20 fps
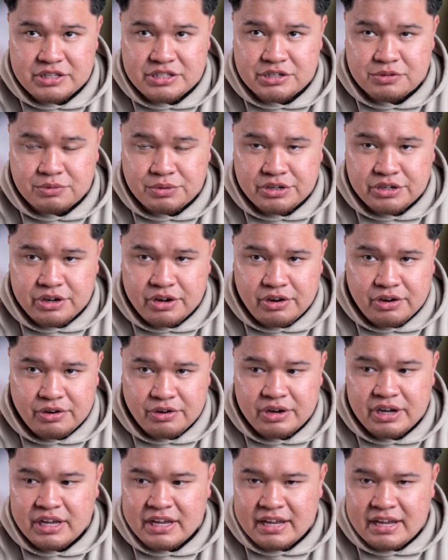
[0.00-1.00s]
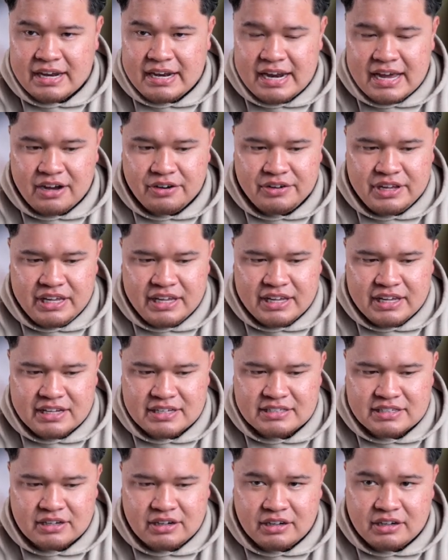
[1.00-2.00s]
to Renault. Now he
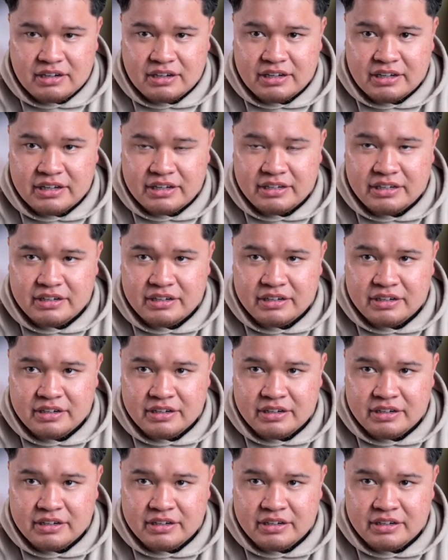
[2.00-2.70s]
is on,